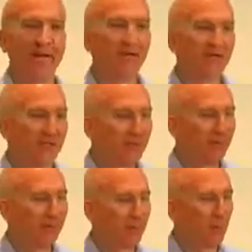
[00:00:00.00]
I
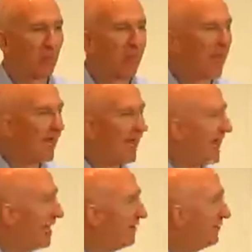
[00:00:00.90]
do
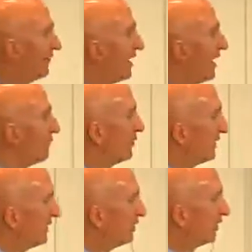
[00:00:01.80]
have a
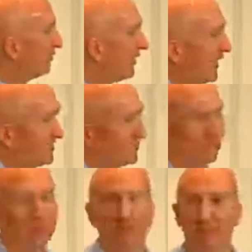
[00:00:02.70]
particular
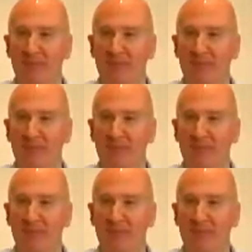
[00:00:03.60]
passion about